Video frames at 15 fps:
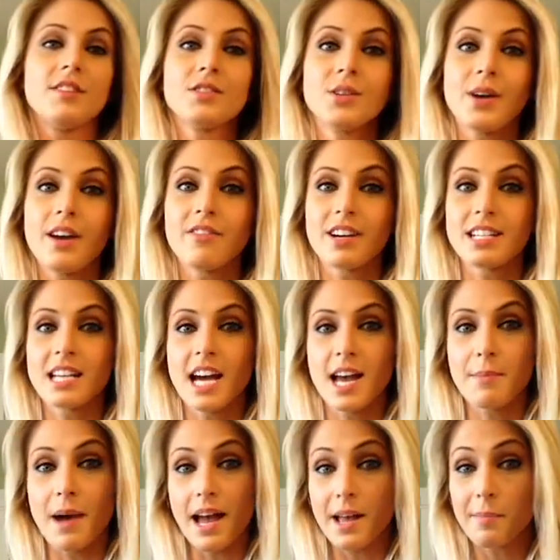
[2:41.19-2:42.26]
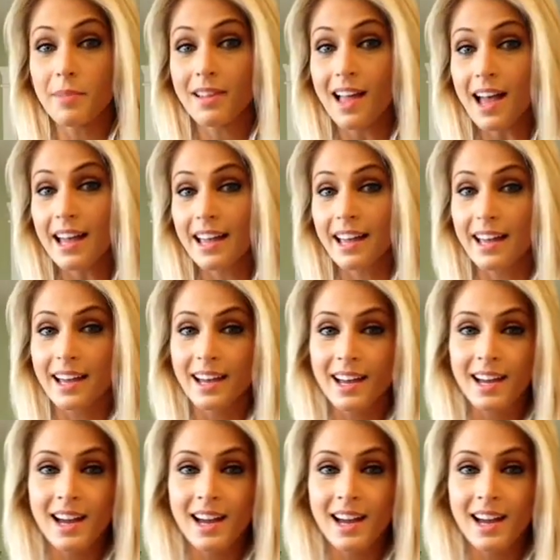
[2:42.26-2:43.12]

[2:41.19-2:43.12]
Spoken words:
So every time I apply it,